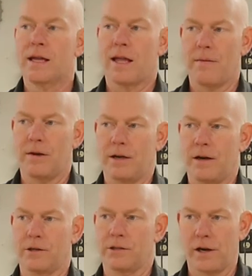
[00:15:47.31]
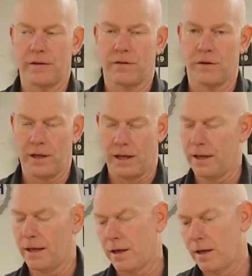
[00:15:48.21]
came in here, transferred
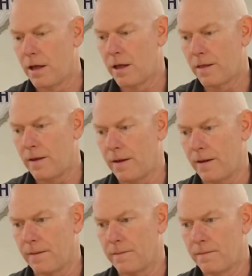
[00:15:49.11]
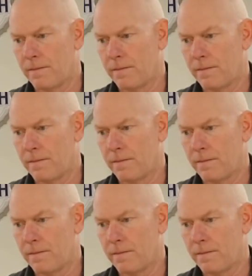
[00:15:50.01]
the, uh, the uh,